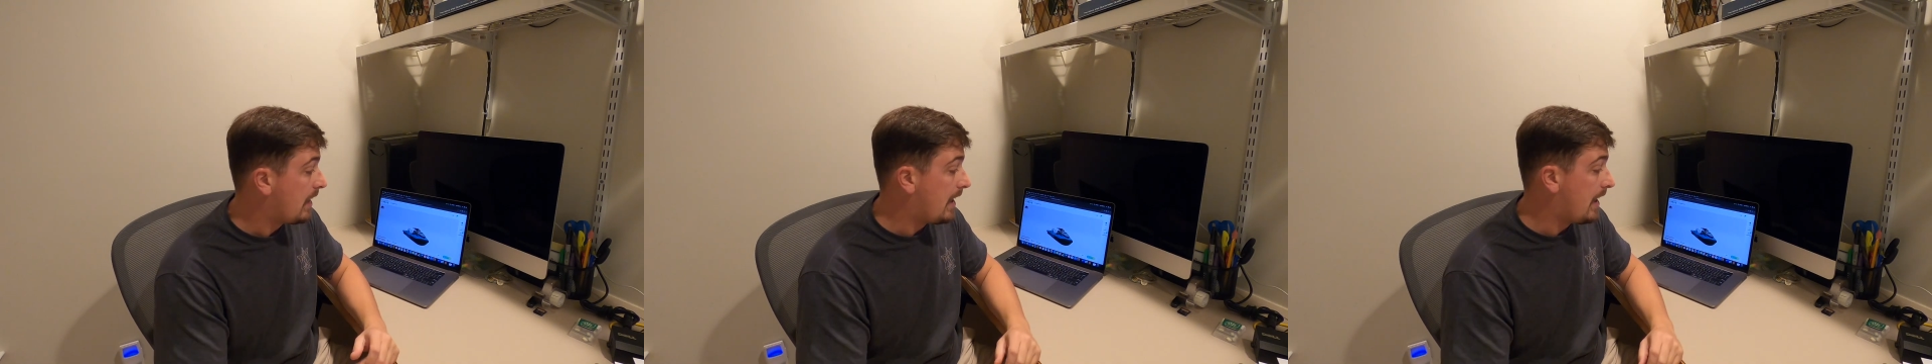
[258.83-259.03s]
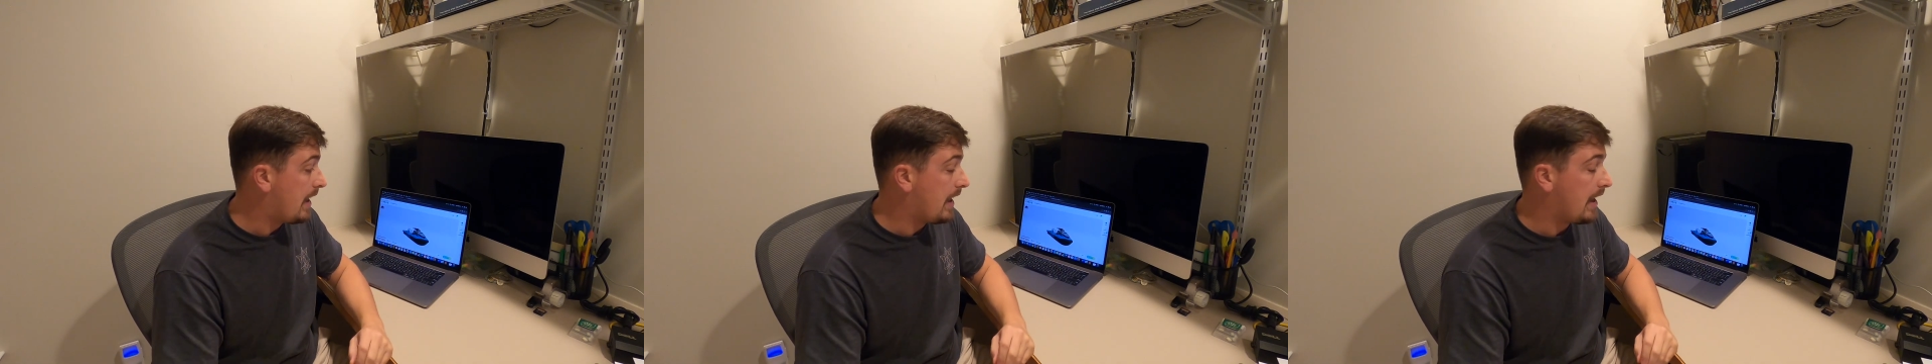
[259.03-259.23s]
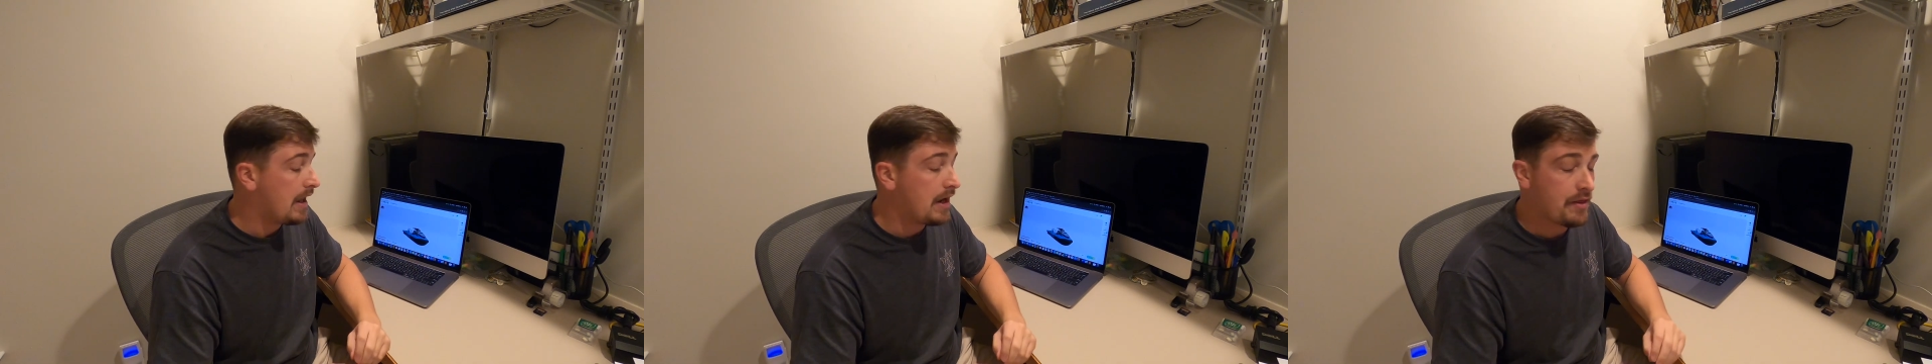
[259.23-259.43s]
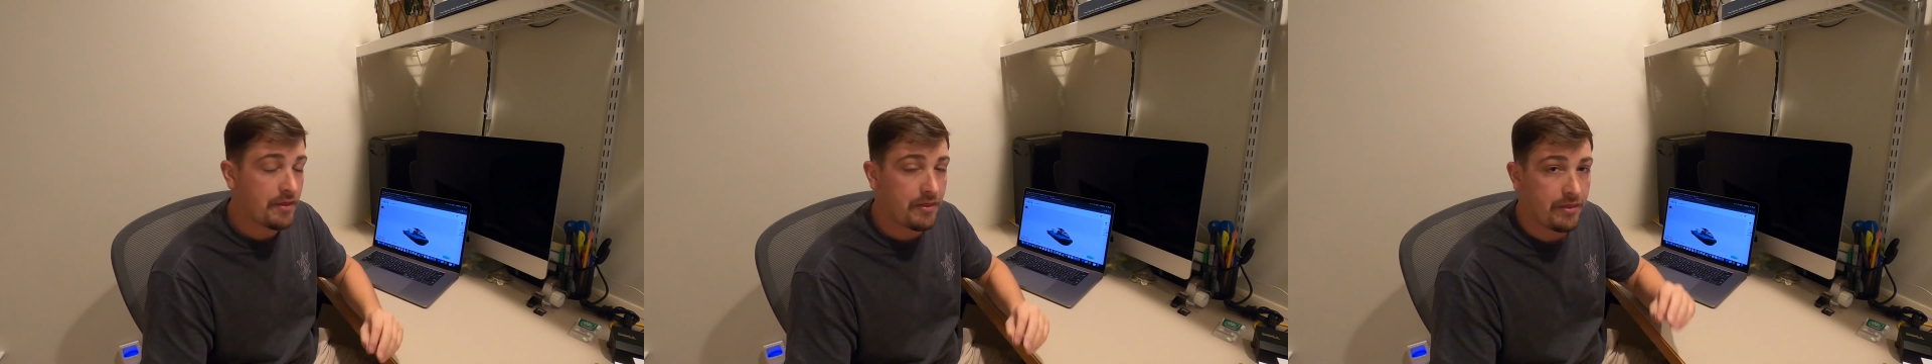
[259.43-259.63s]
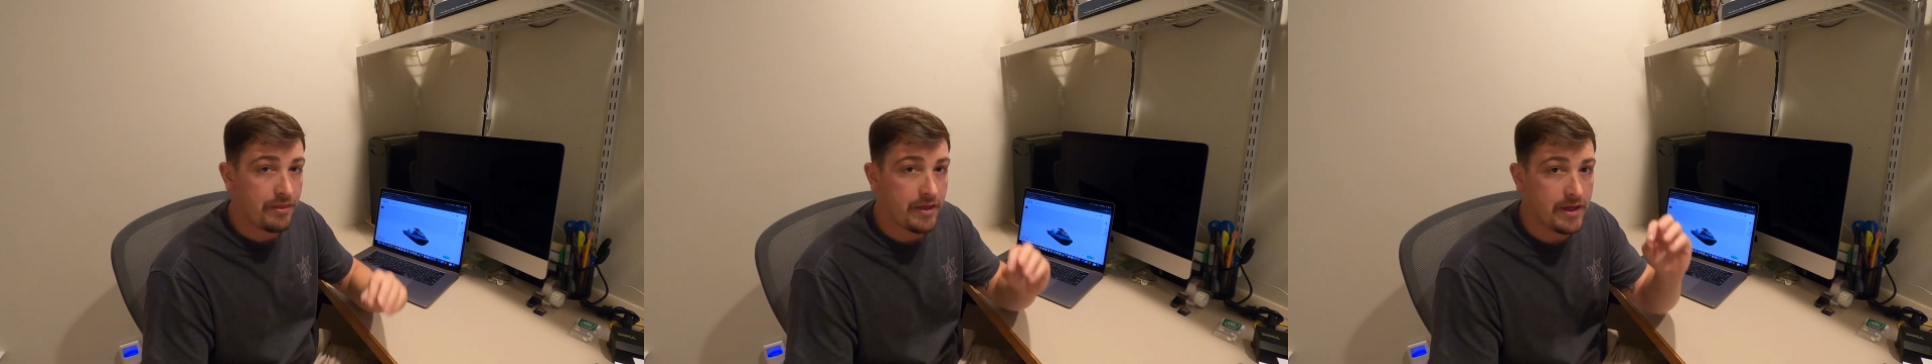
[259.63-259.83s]
and
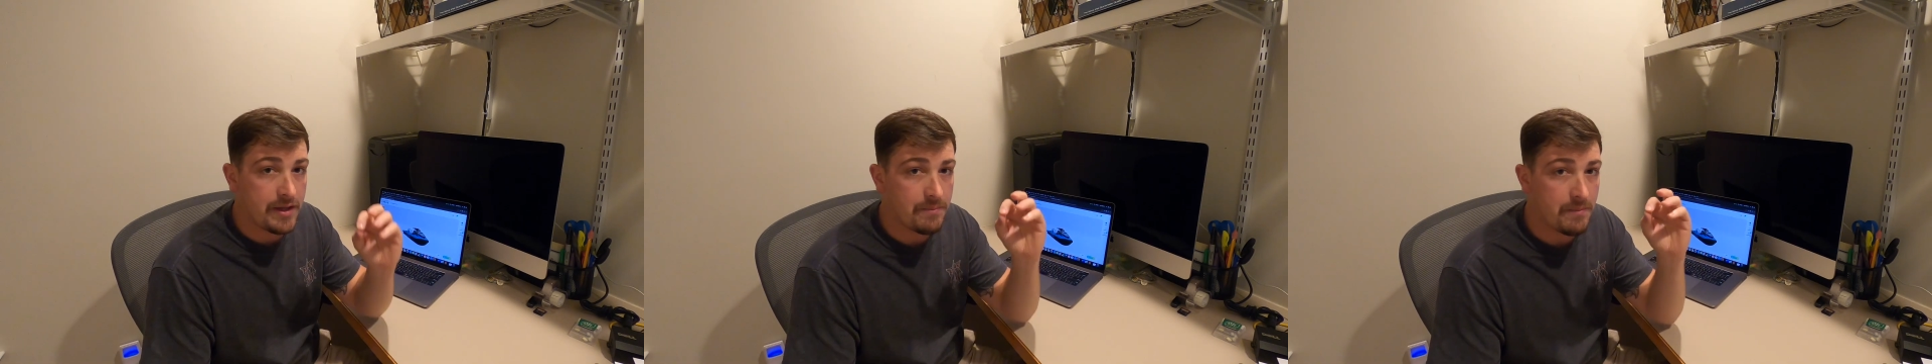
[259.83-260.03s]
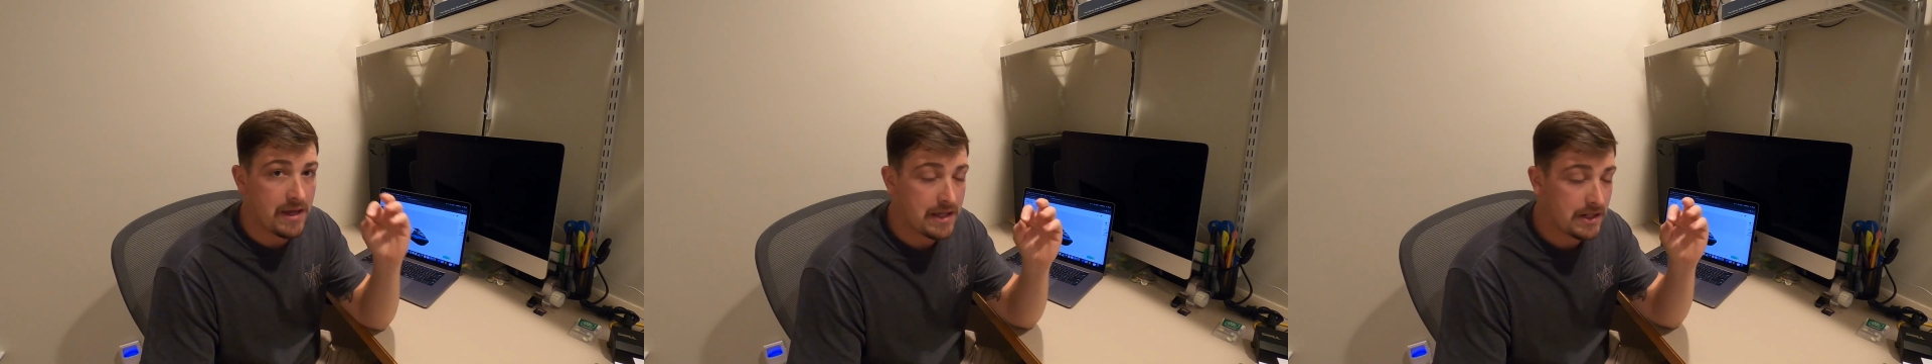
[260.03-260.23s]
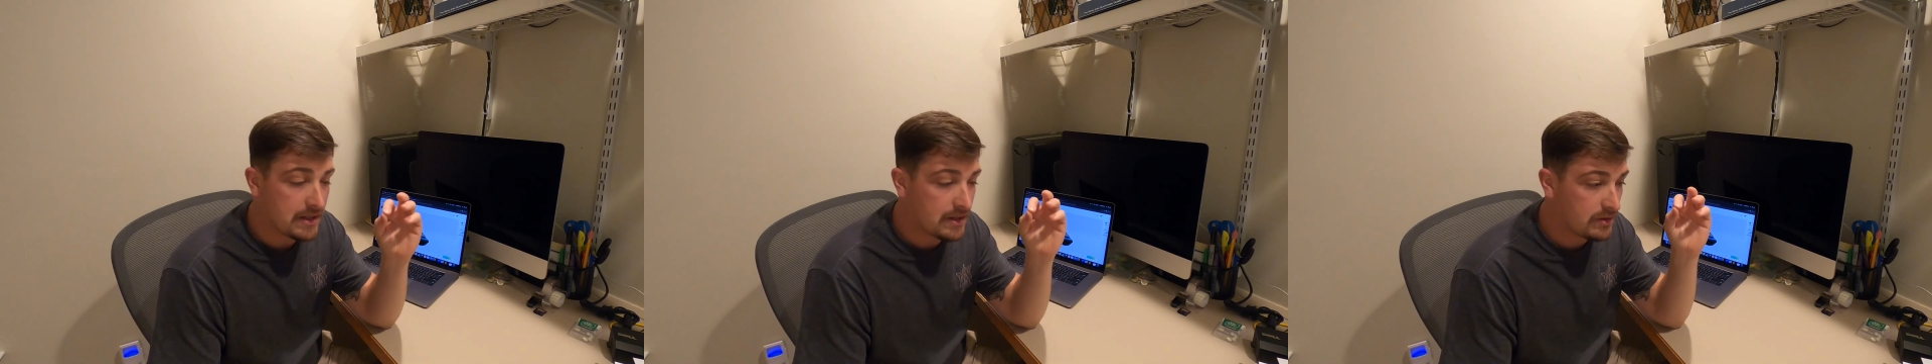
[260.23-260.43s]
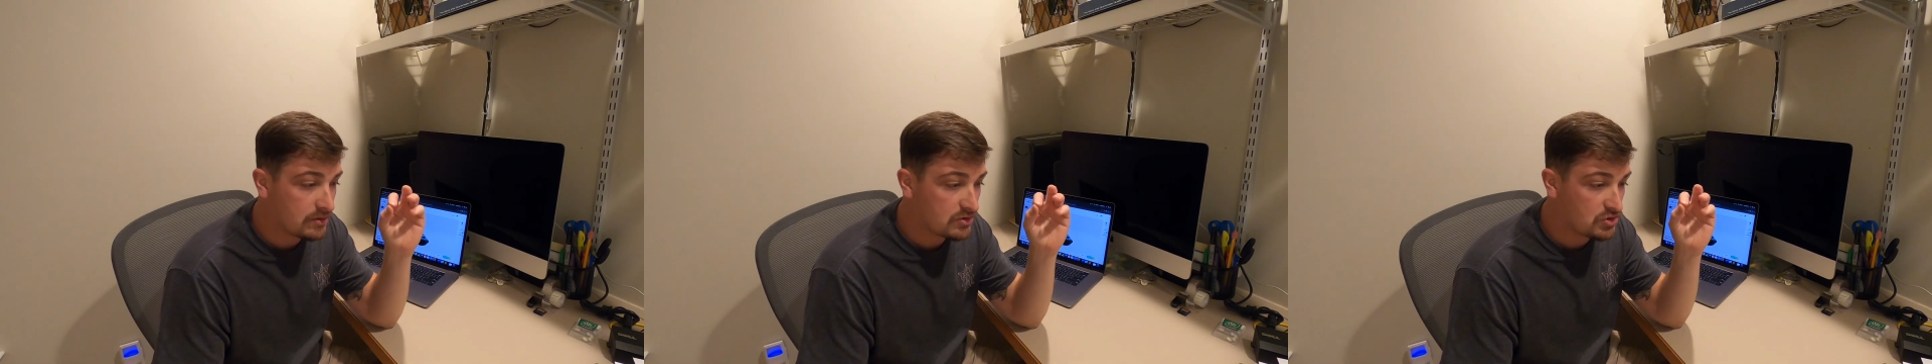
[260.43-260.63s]
they made it